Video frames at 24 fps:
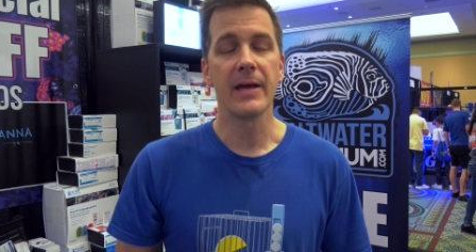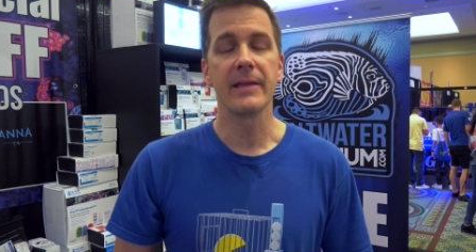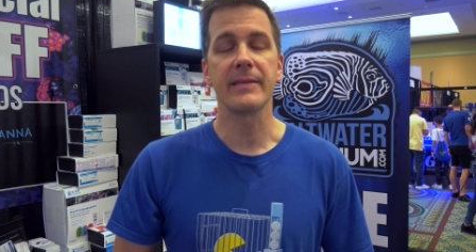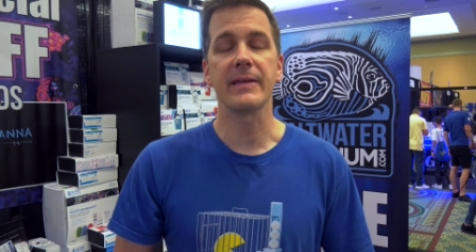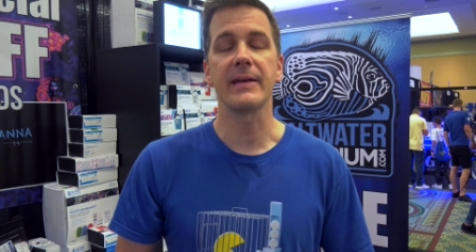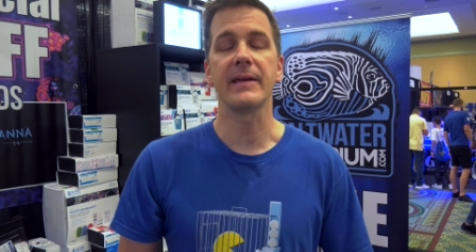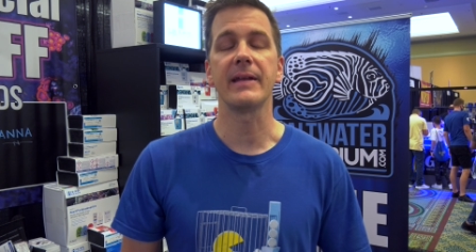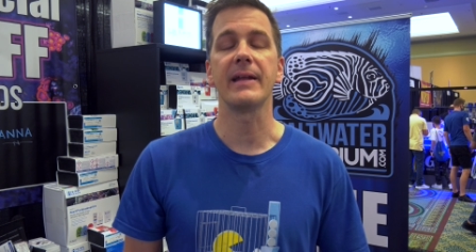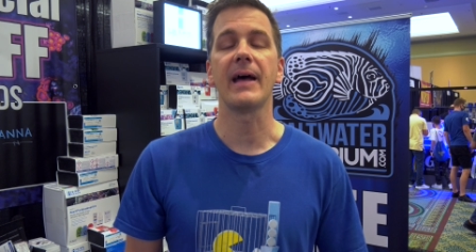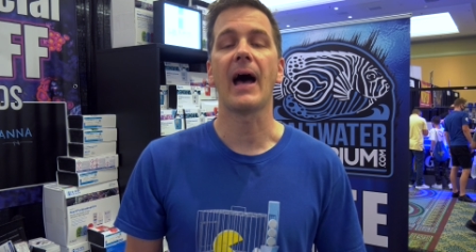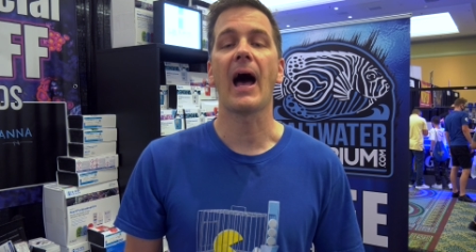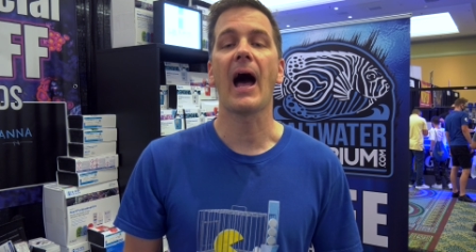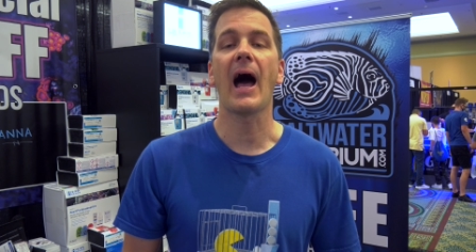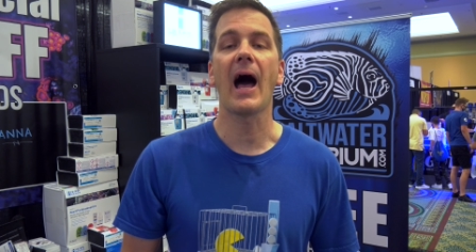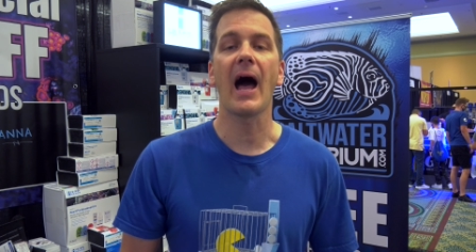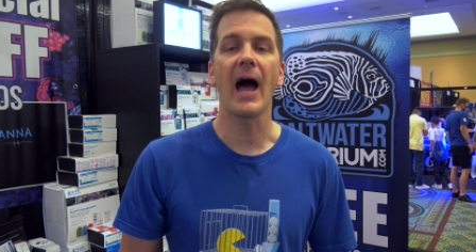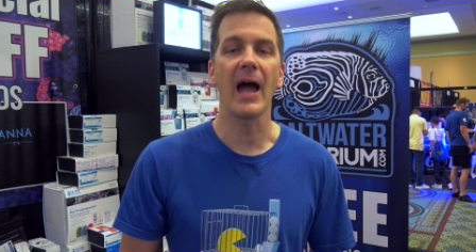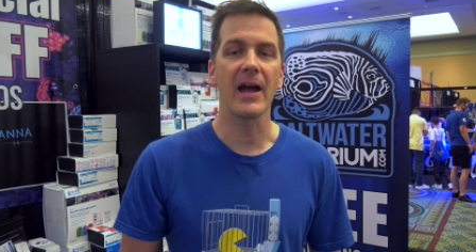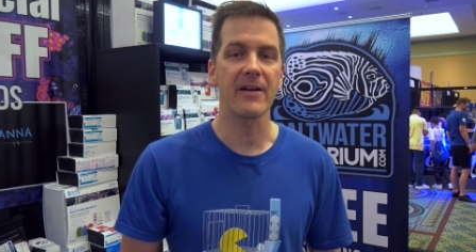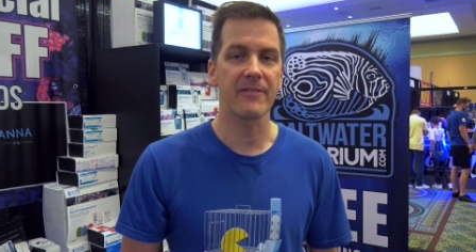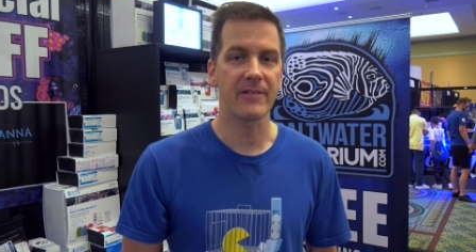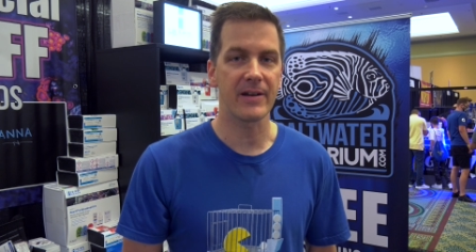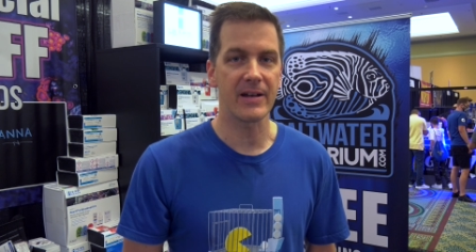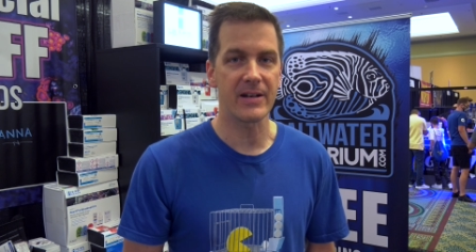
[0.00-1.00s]
then a
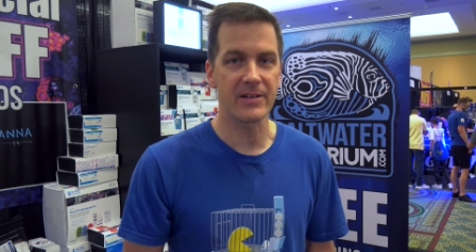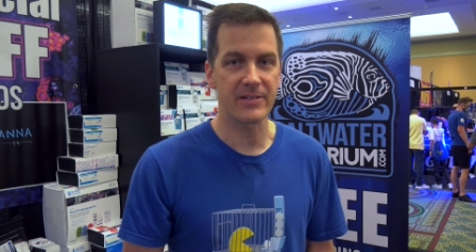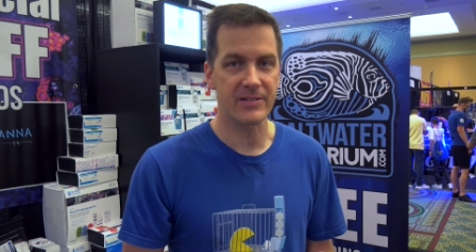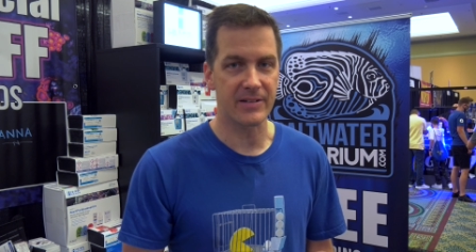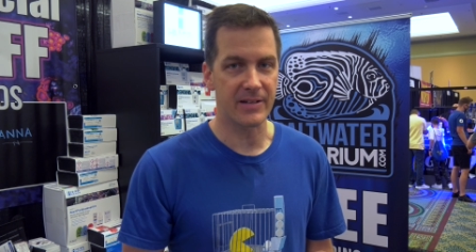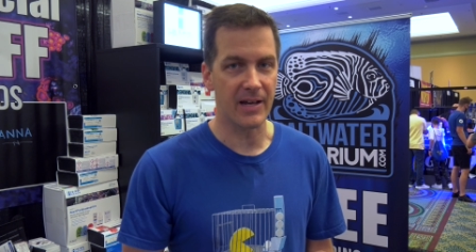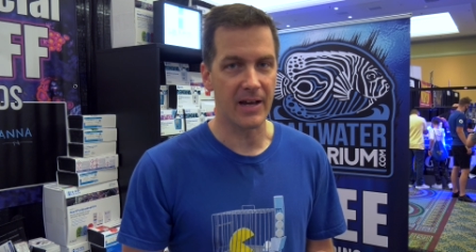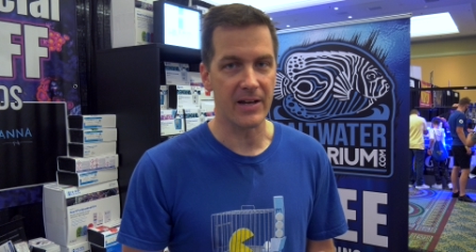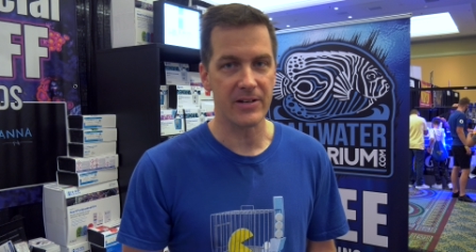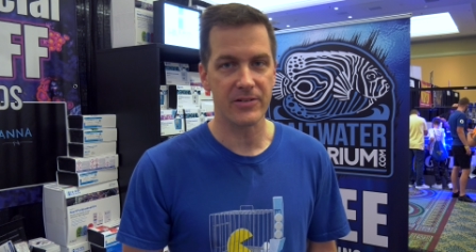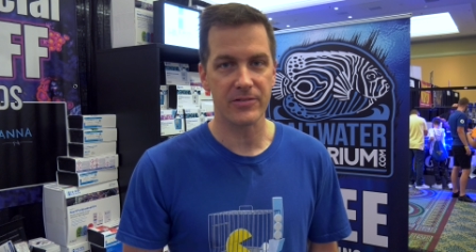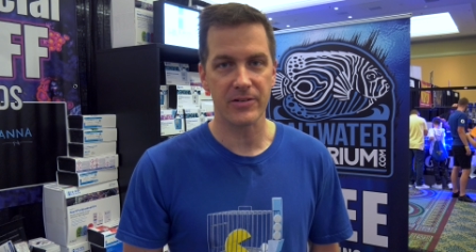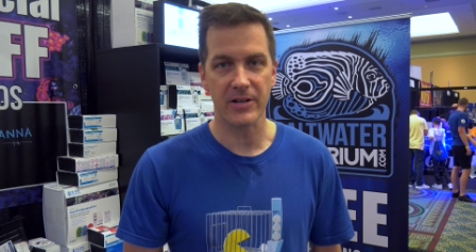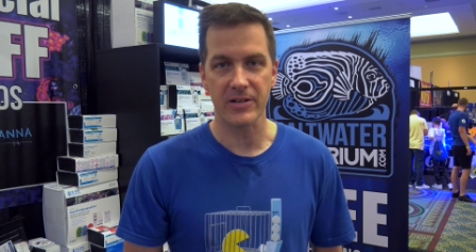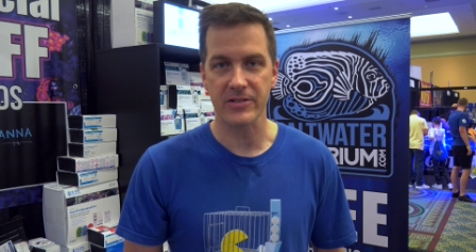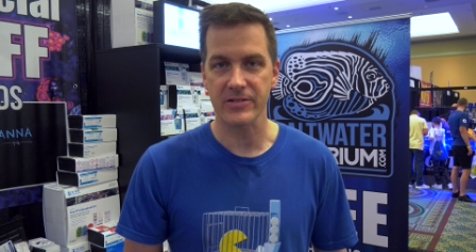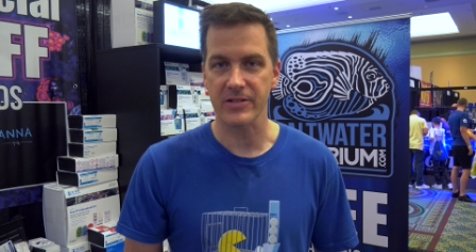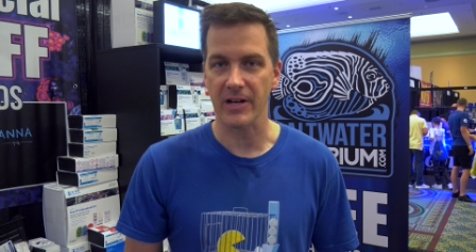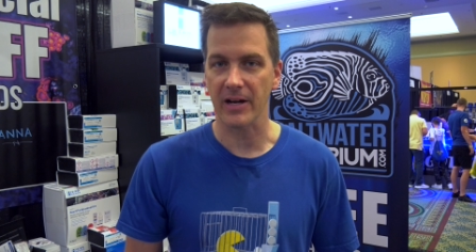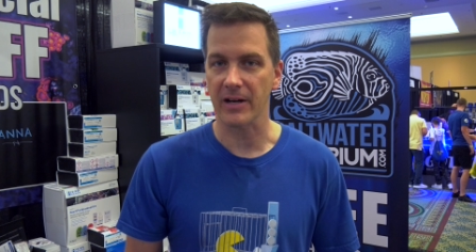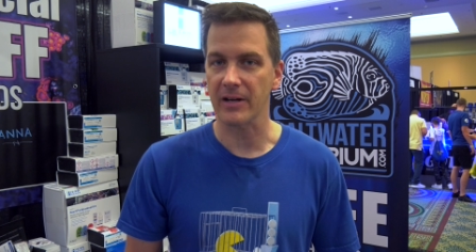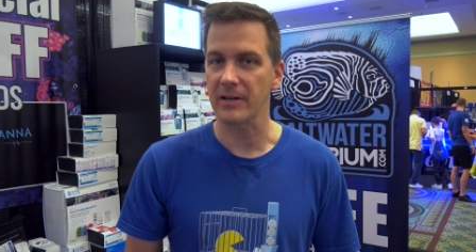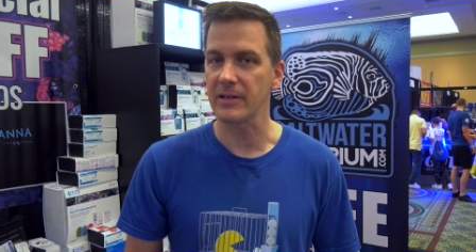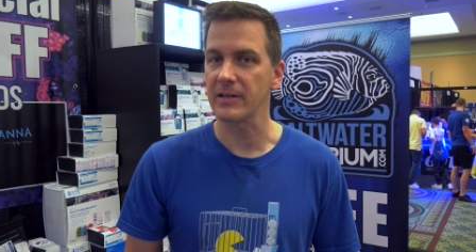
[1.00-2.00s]
high range nitrate
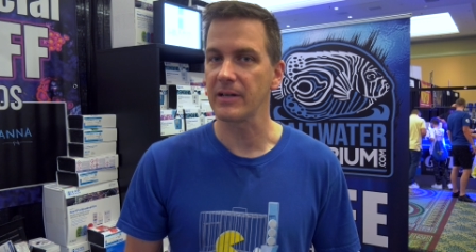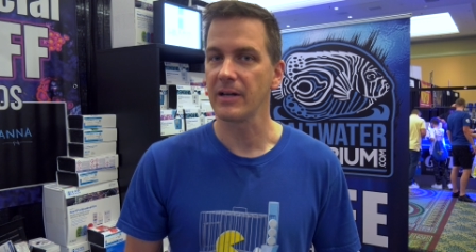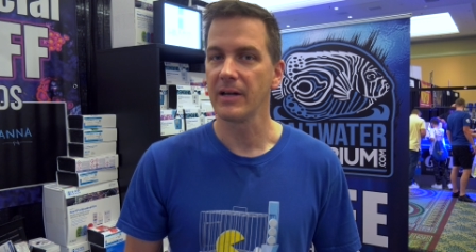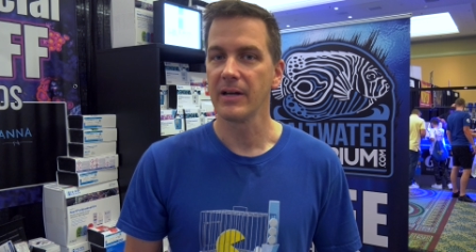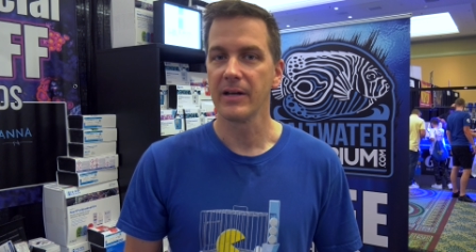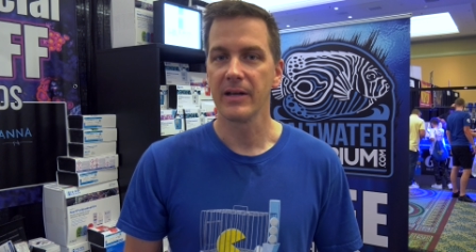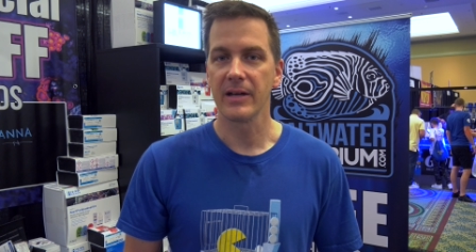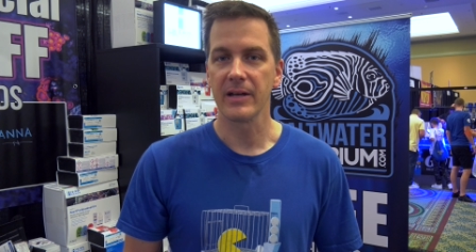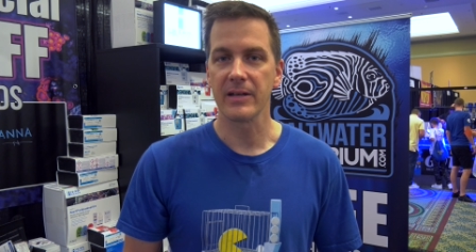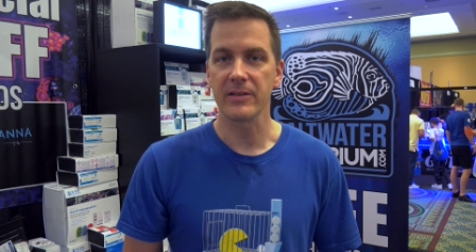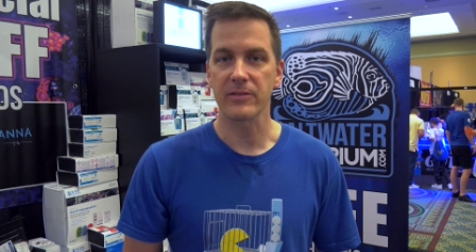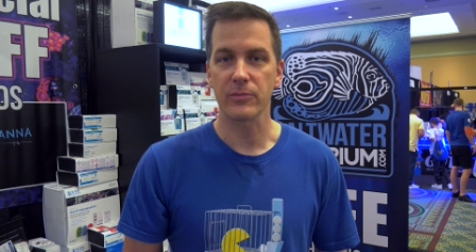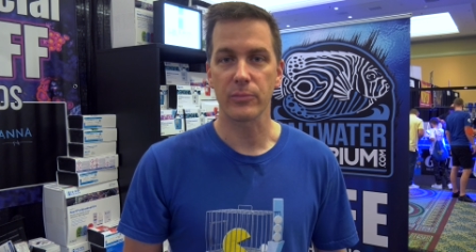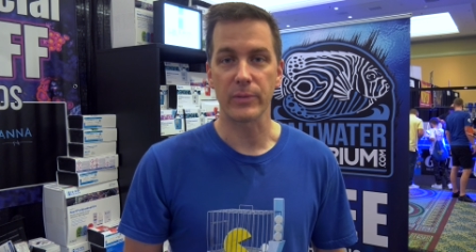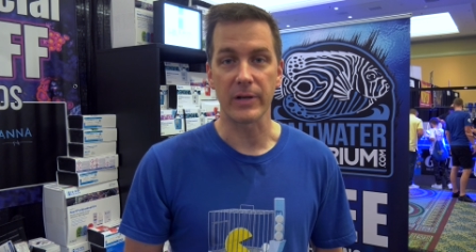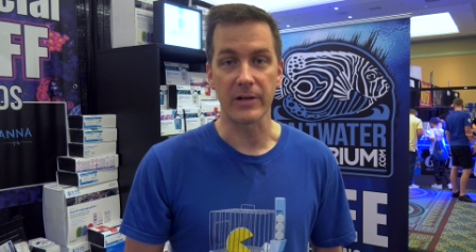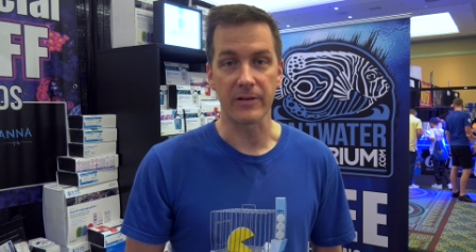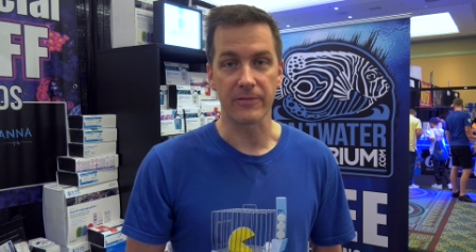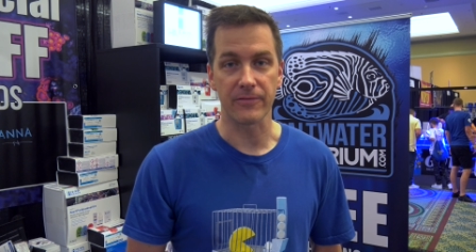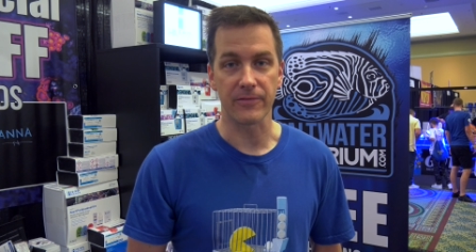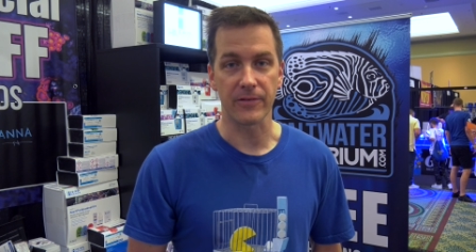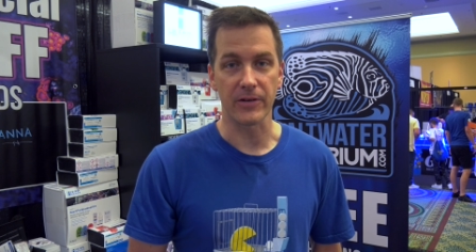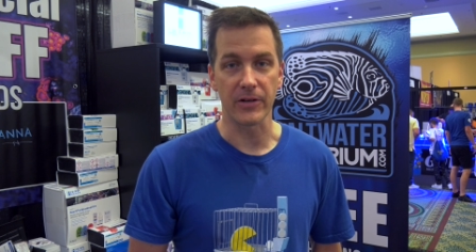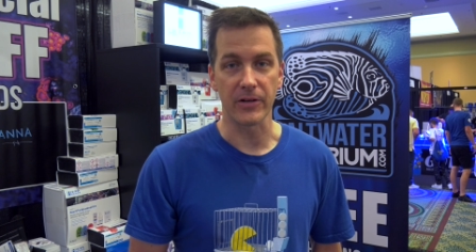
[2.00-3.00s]
checker is
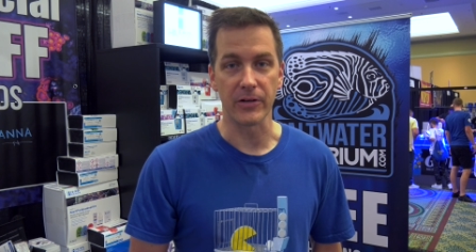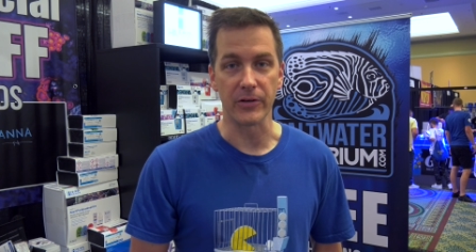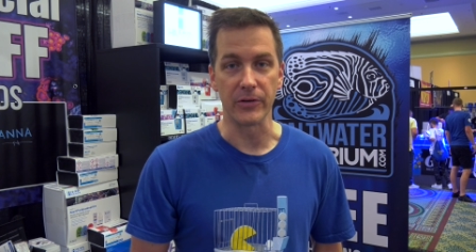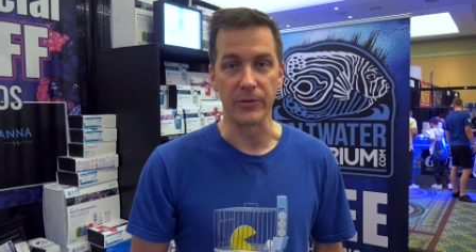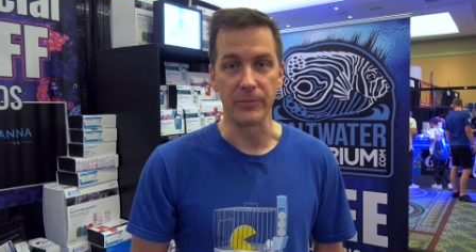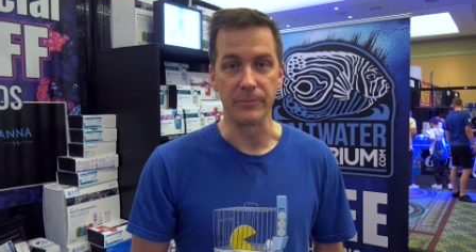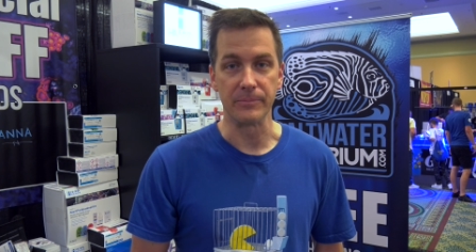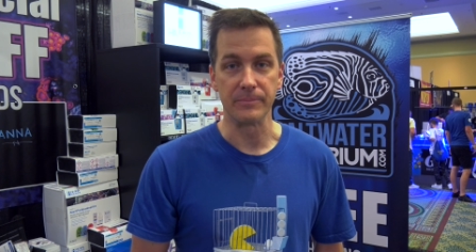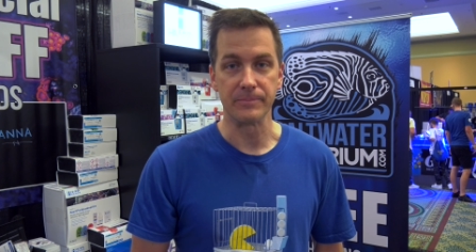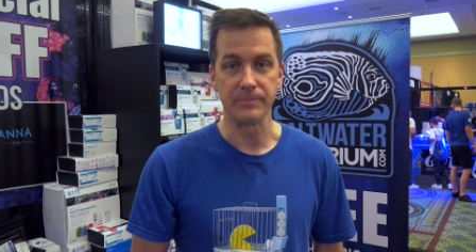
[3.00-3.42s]
there for you.